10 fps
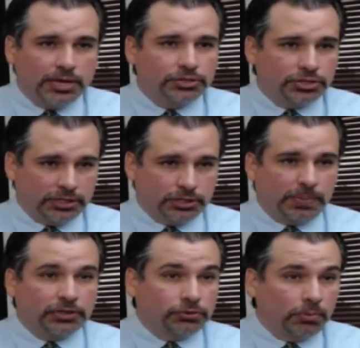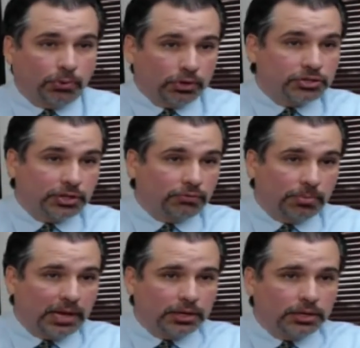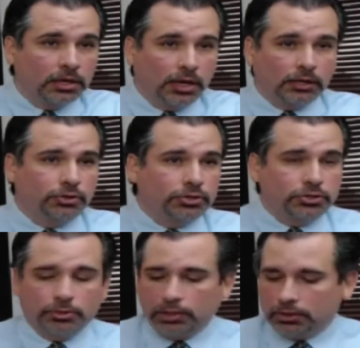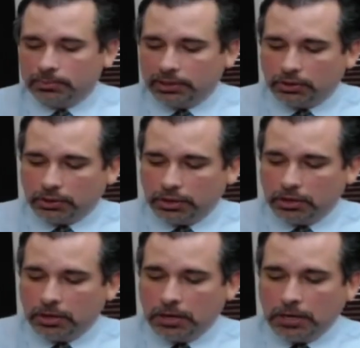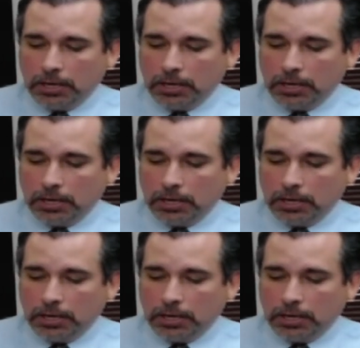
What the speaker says: the agency inspection reports that Rebecca alluded to a little bit earlier.